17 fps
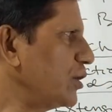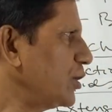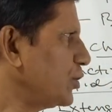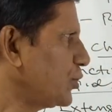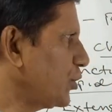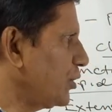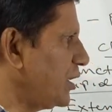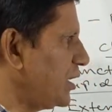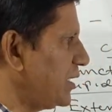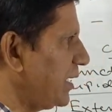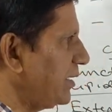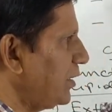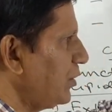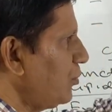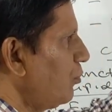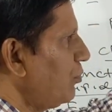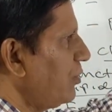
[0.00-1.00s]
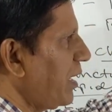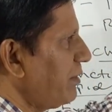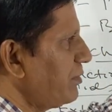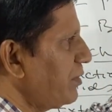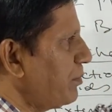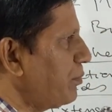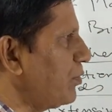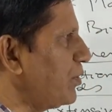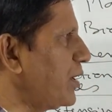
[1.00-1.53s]
So these are the two types
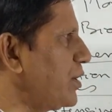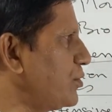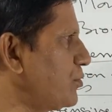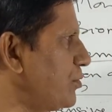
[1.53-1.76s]
of proteins